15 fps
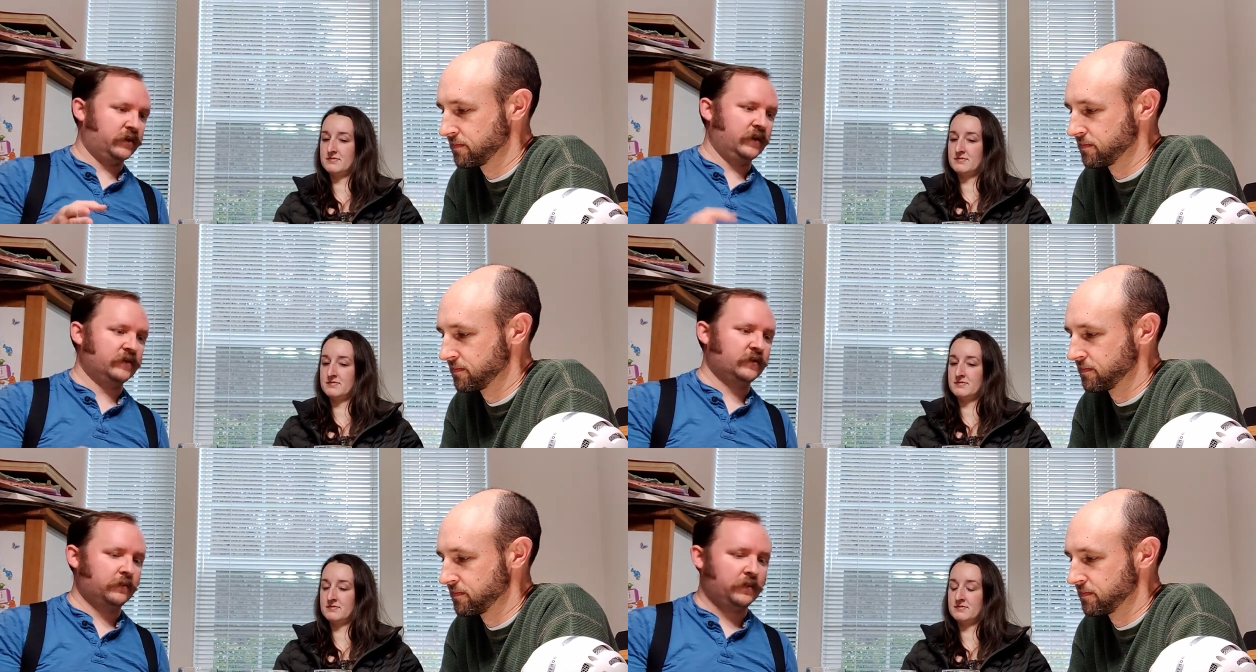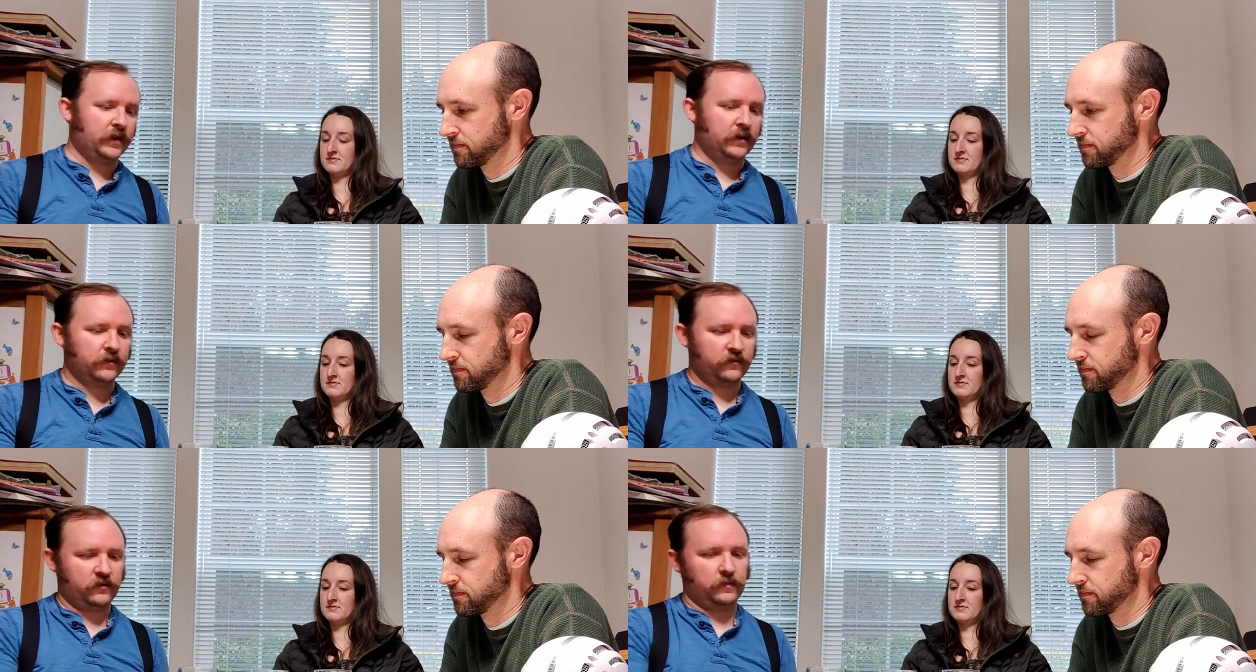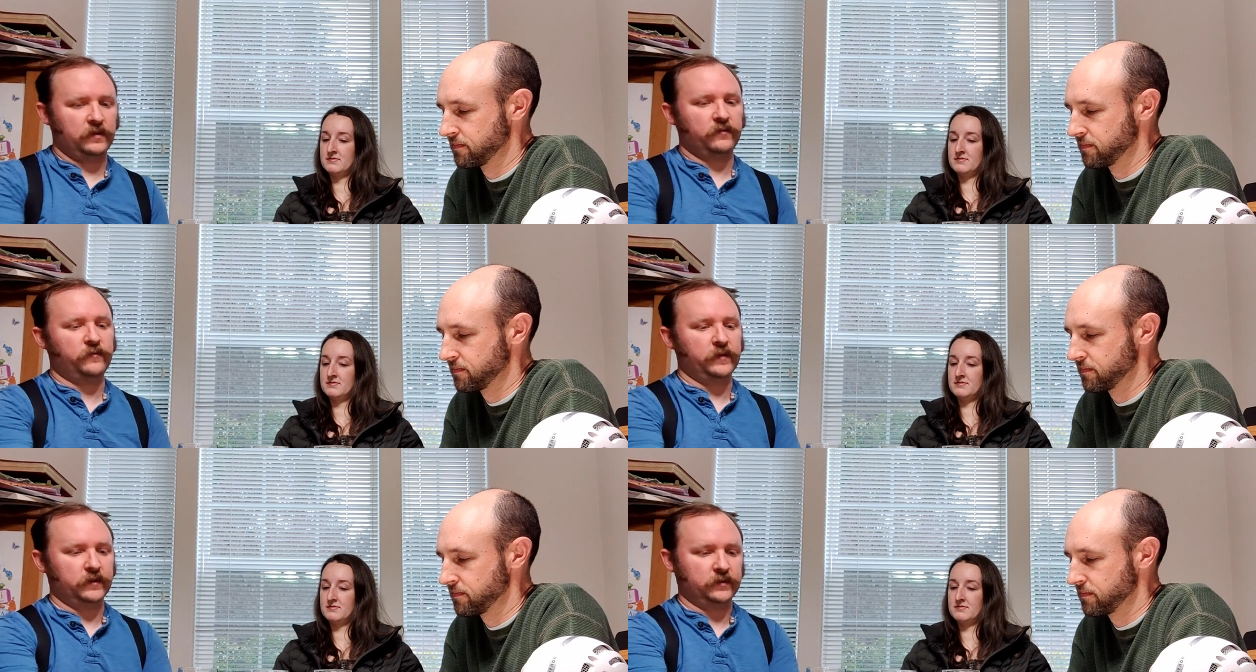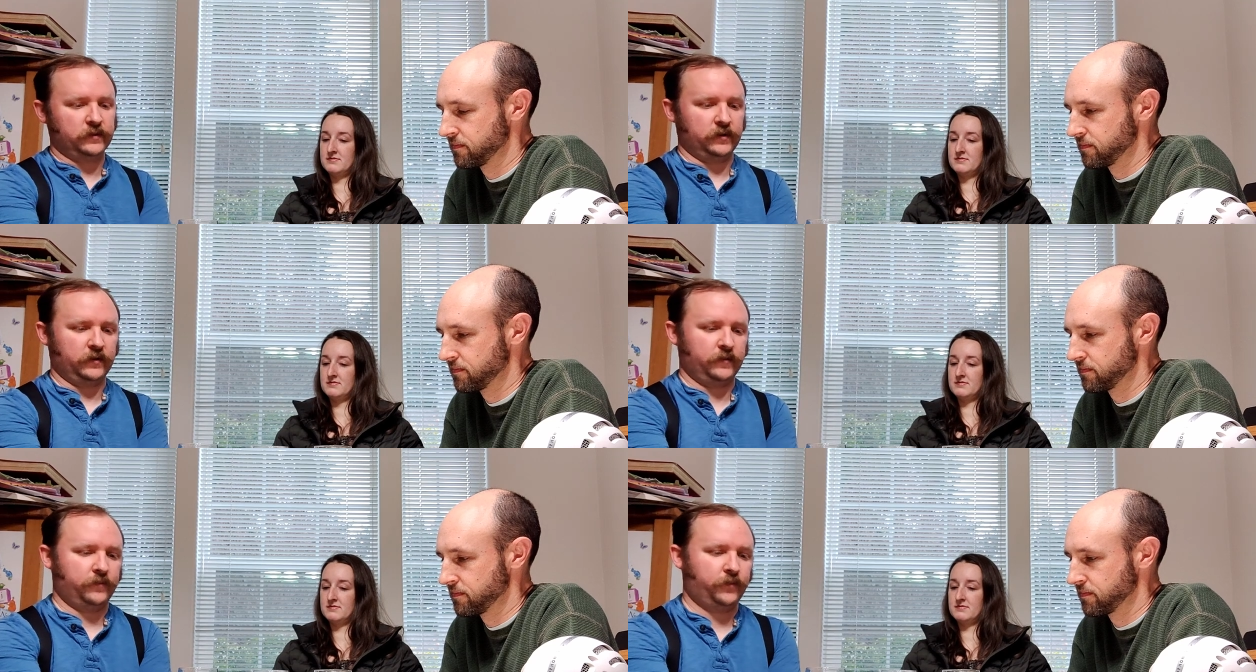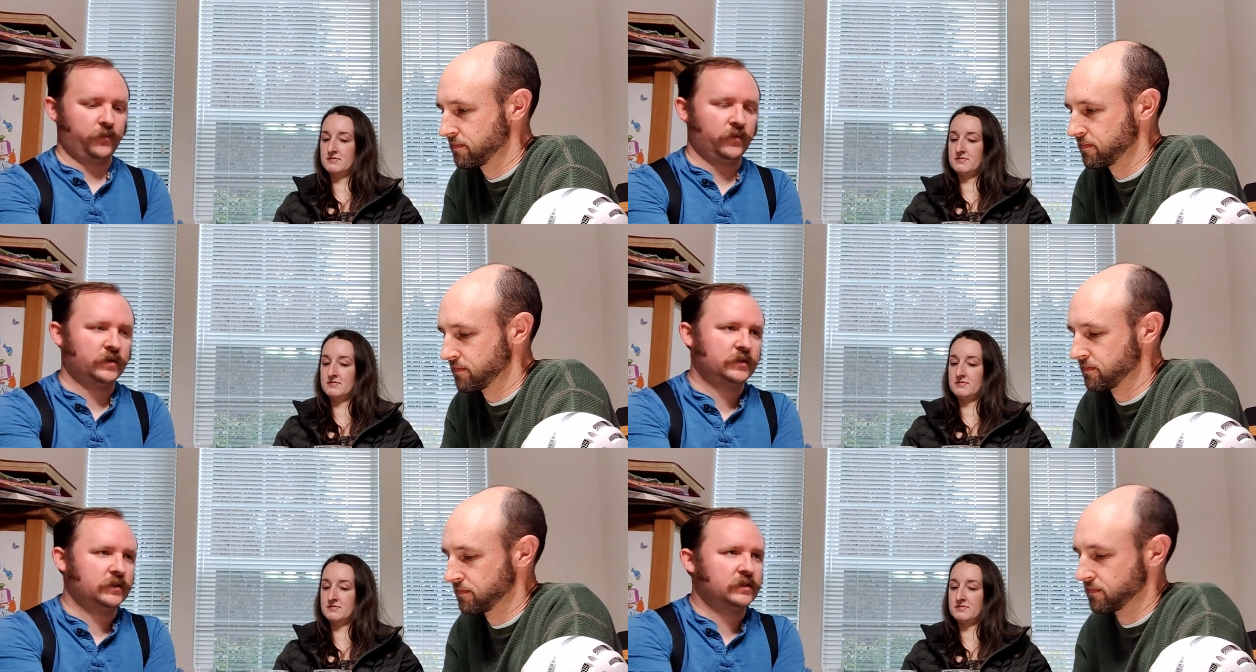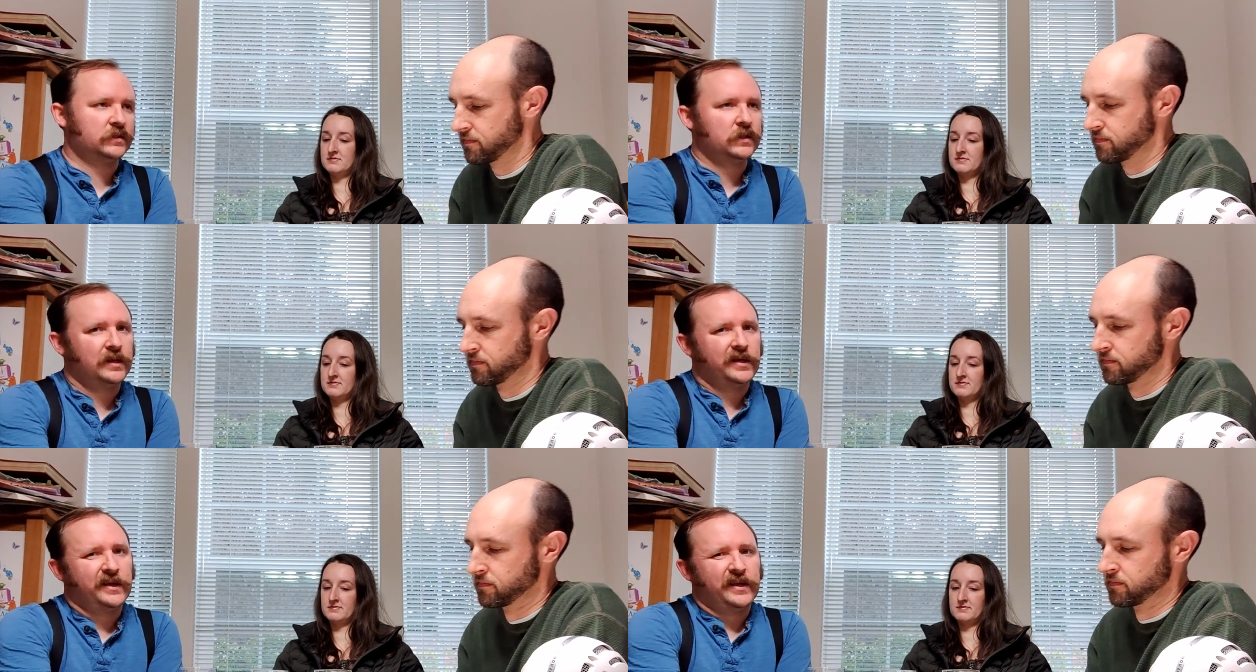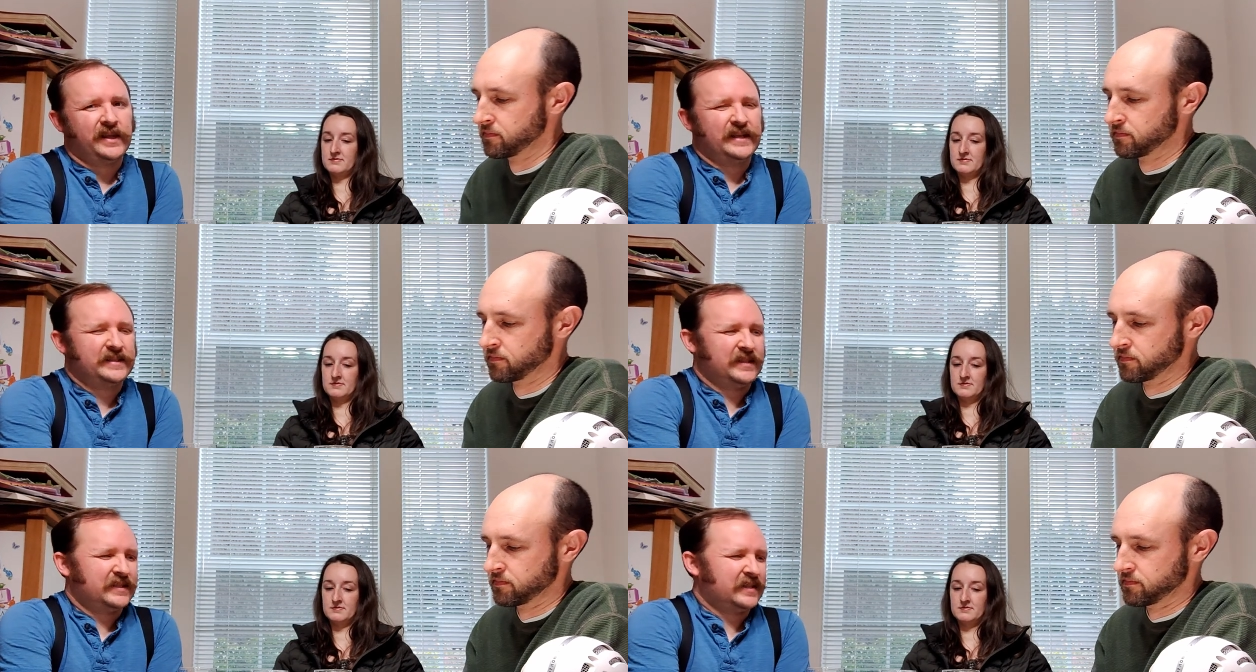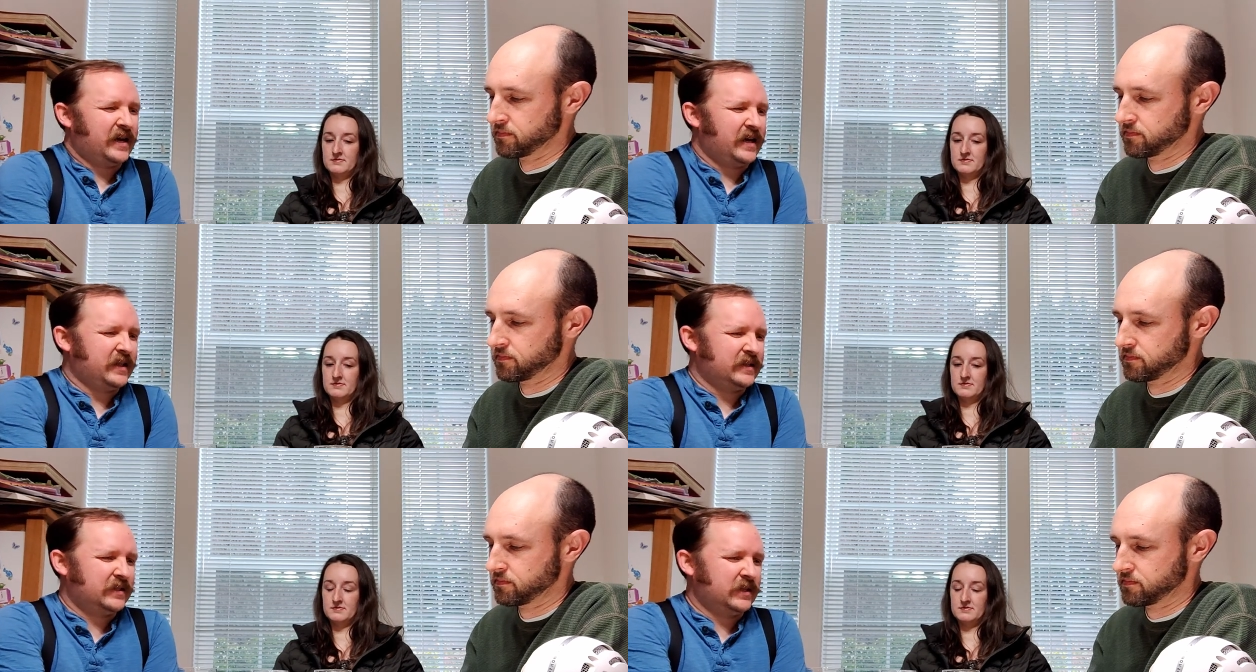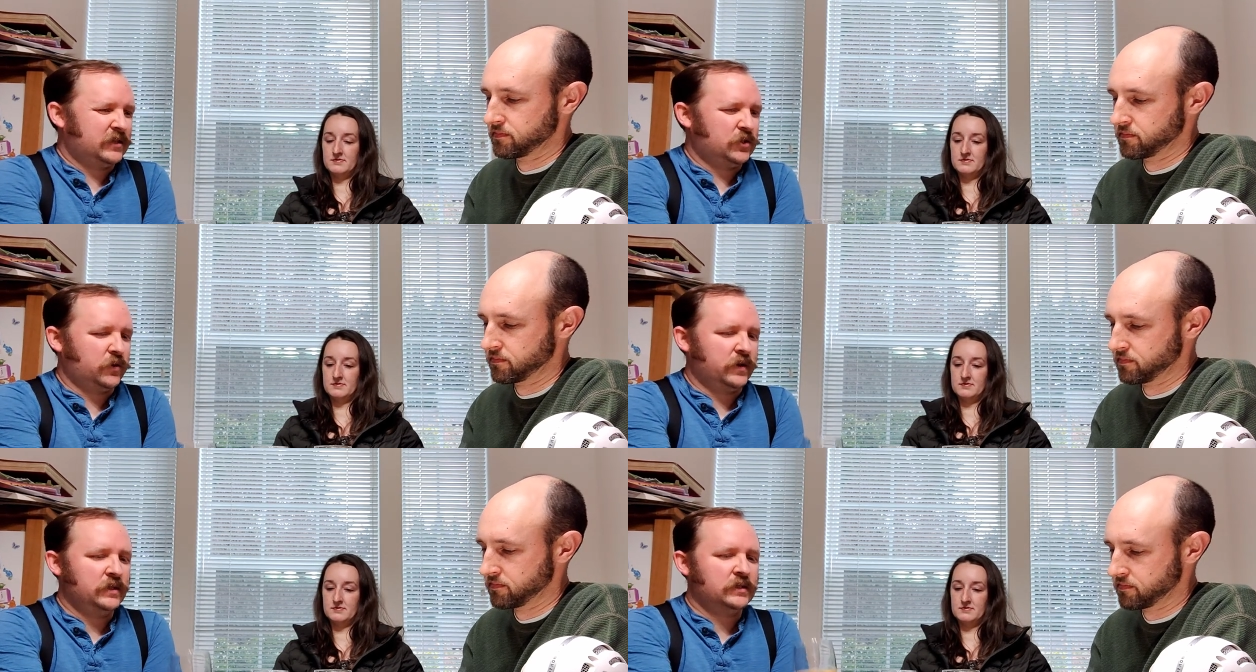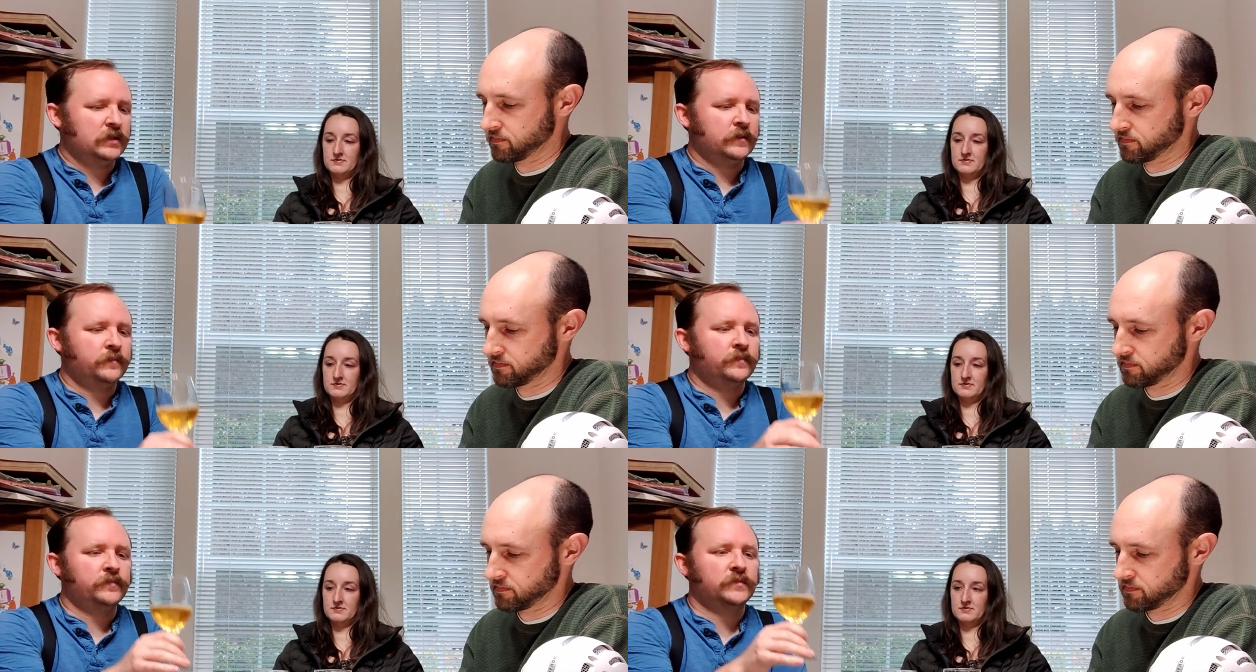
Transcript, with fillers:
Speaker 1: This appears to be filtered, which is, that's a stylistic choice.